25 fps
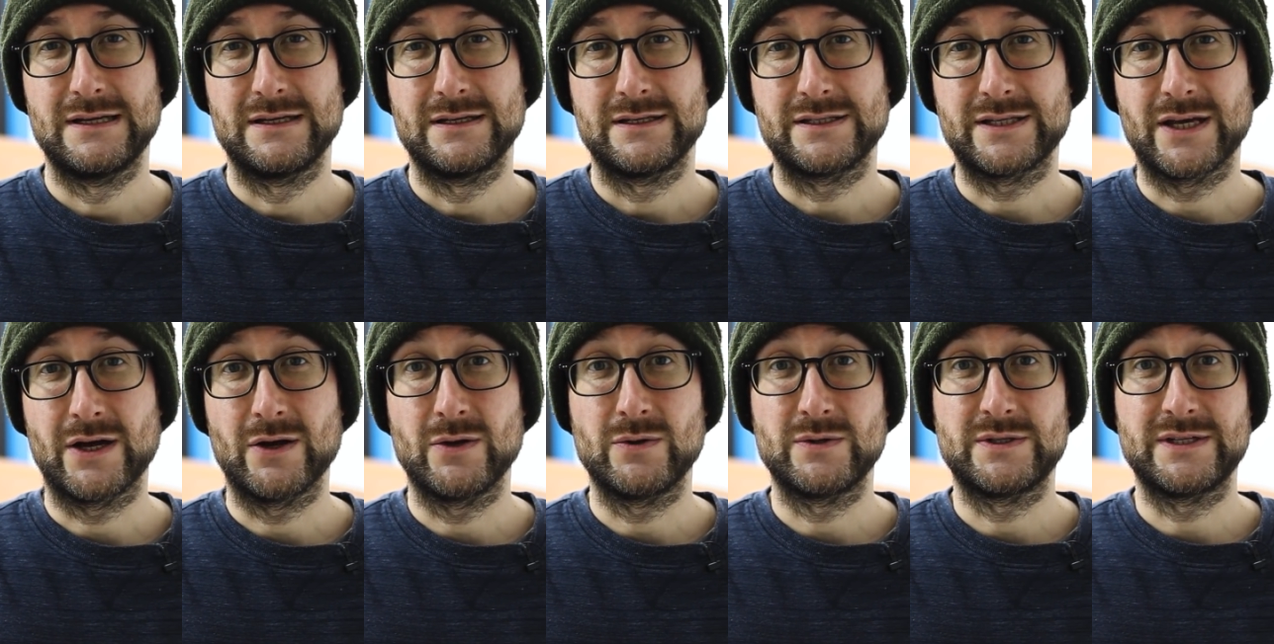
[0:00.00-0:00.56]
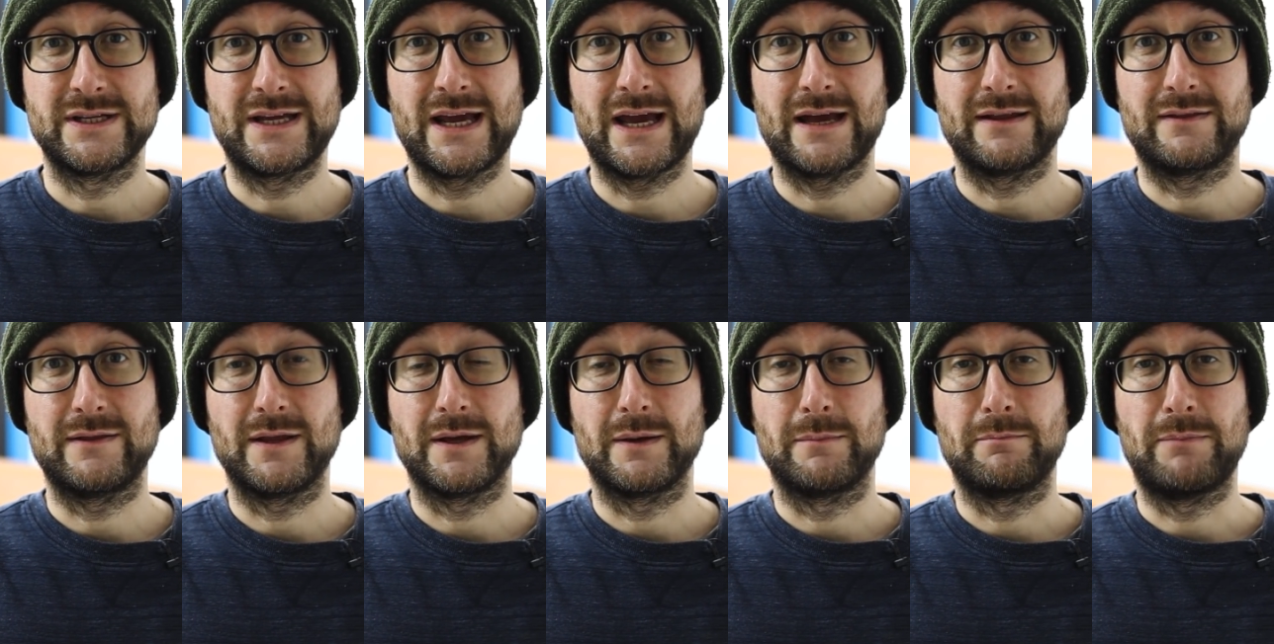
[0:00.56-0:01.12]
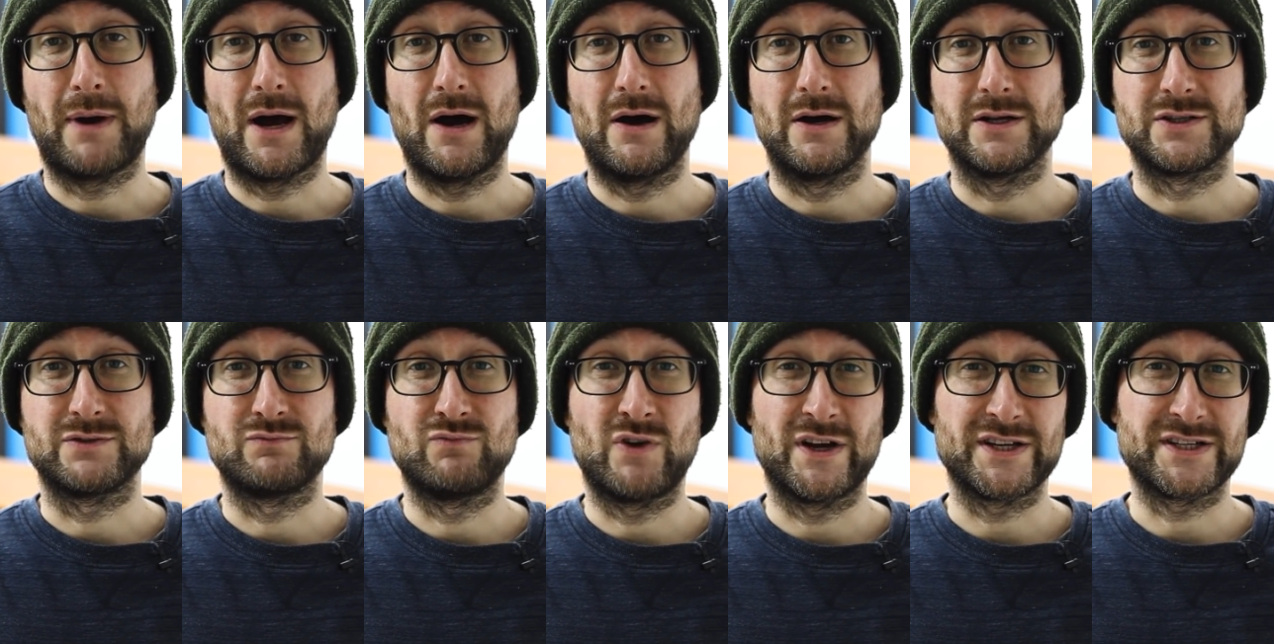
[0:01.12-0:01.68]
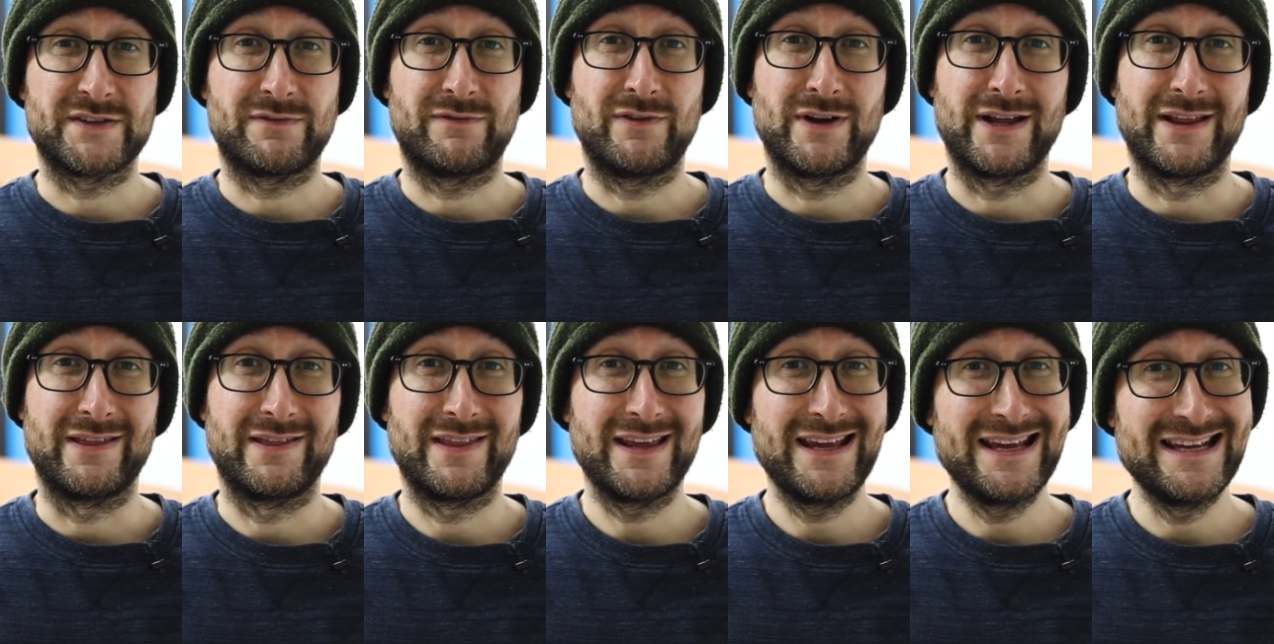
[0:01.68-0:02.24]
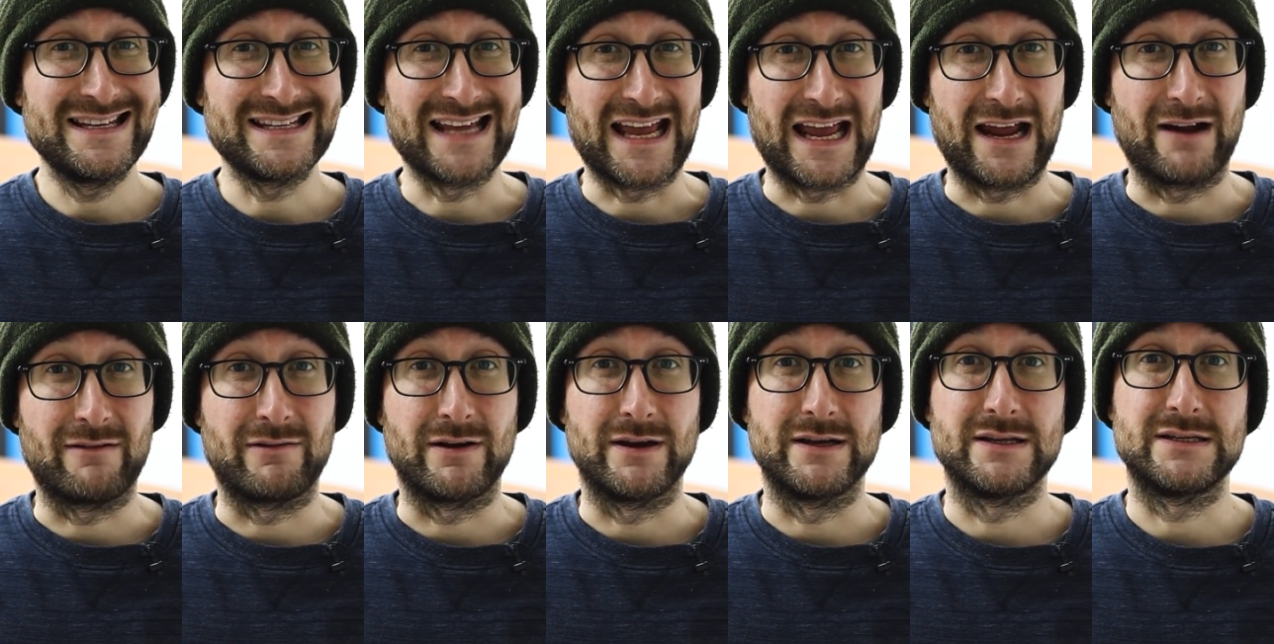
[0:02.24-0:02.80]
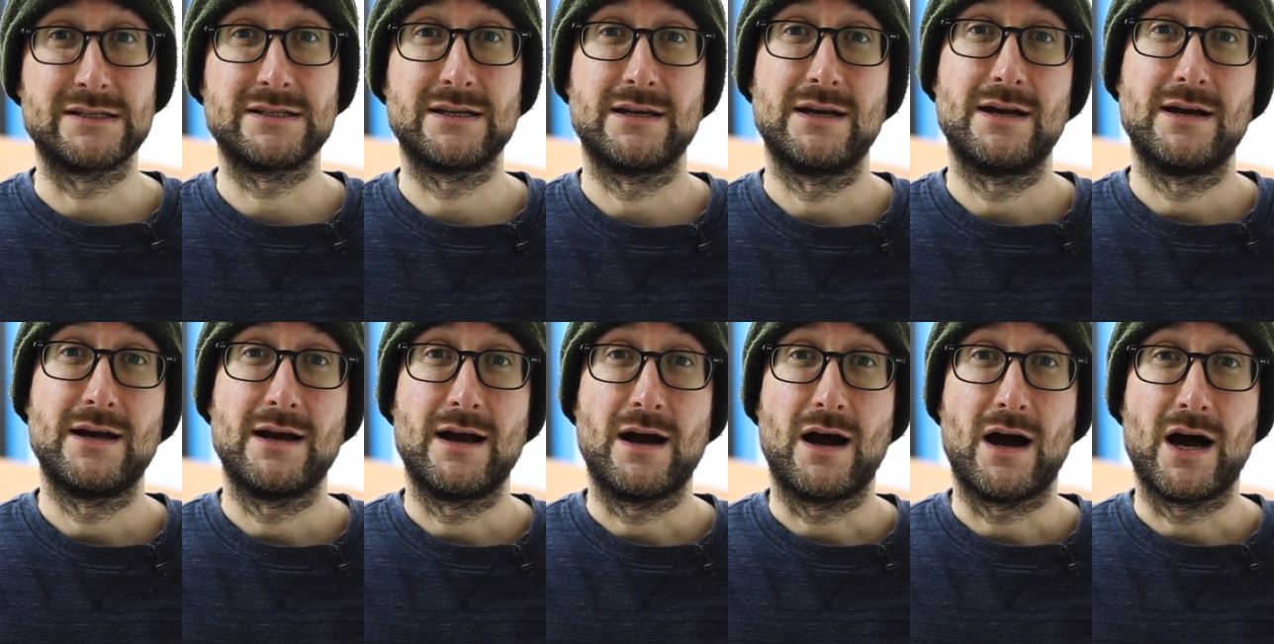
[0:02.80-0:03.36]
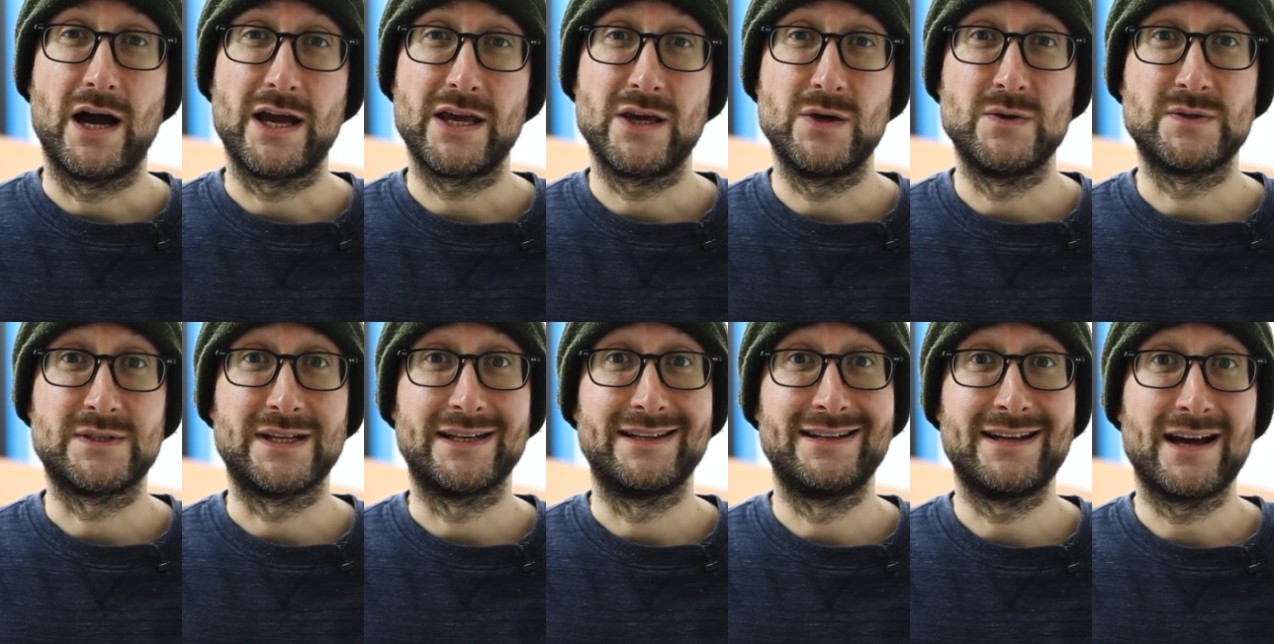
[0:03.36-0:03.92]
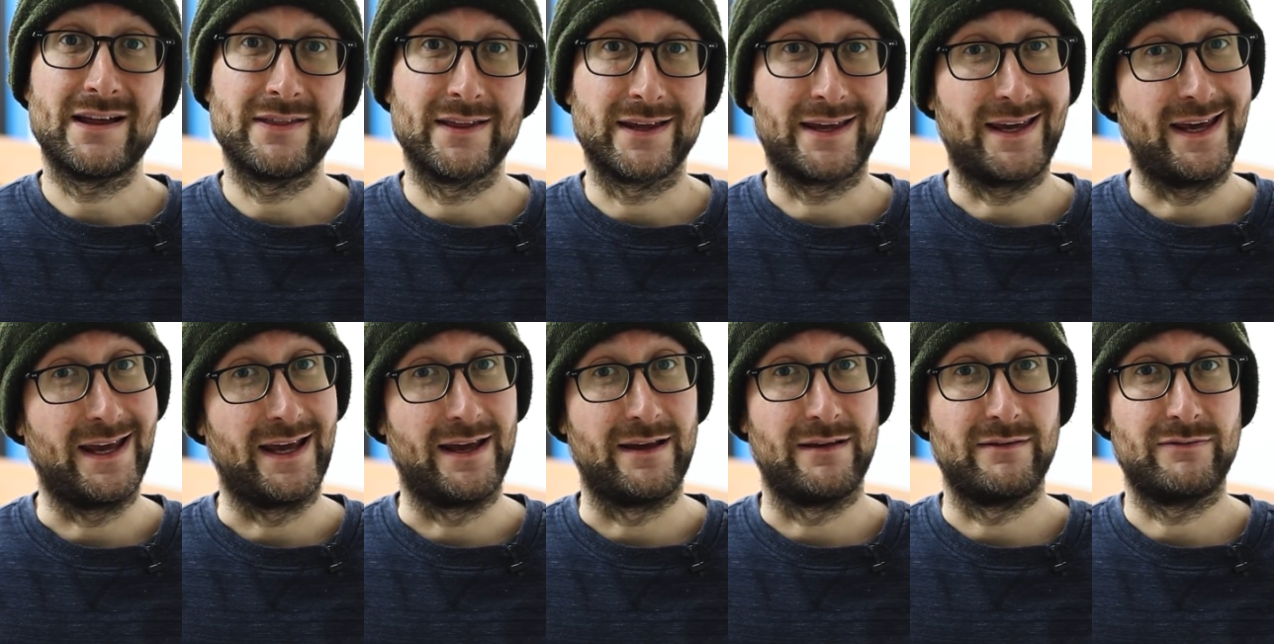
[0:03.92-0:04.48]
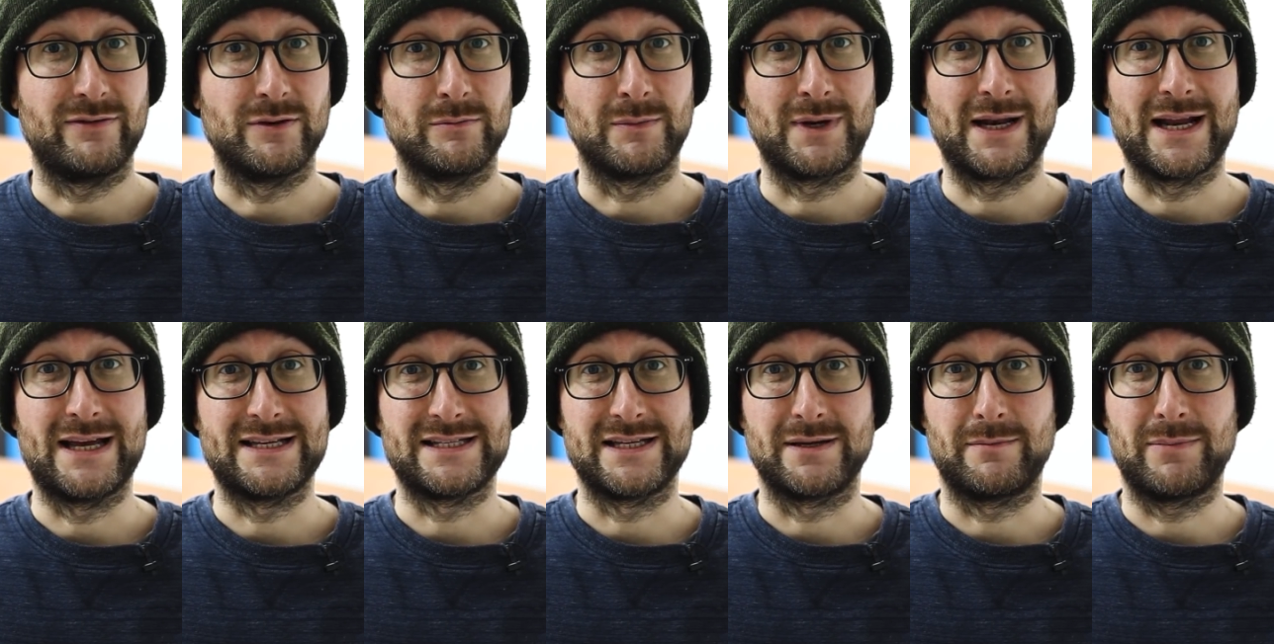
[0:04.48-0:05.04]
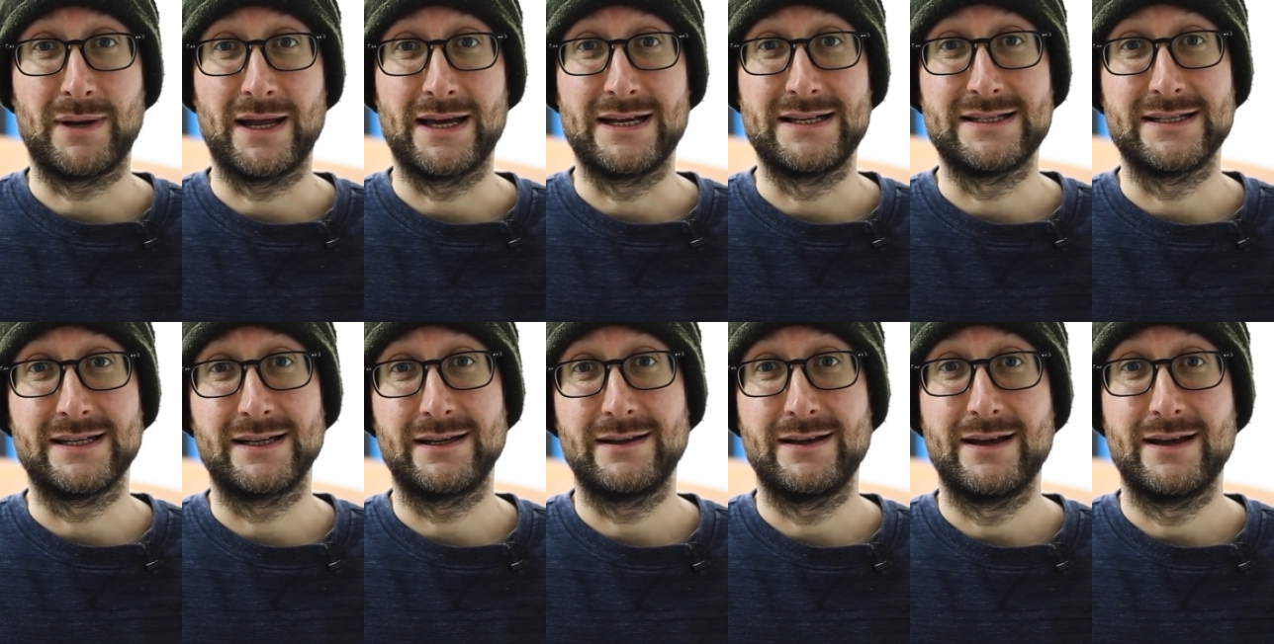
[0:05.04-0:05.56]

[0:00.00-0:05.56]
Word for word: So to get the parts rust-free in these areas, I used another kit from Classic Plating,